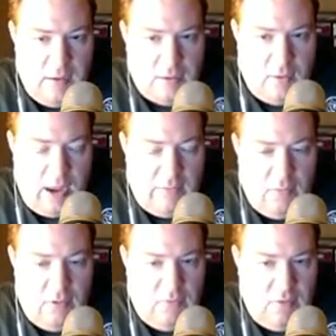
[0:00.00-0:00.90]
So I
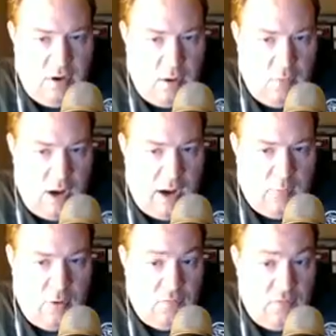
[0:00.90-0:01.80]
haven't really figured out where
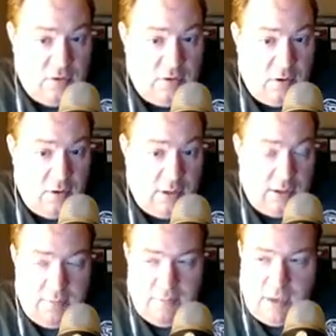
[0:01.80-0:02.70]
Akbar fits currently.
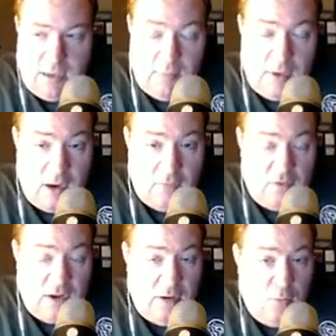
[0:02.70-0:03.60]
He may not
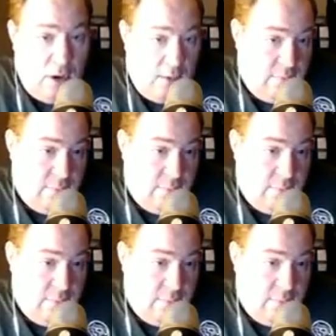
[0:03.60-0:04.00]
fit anywhere,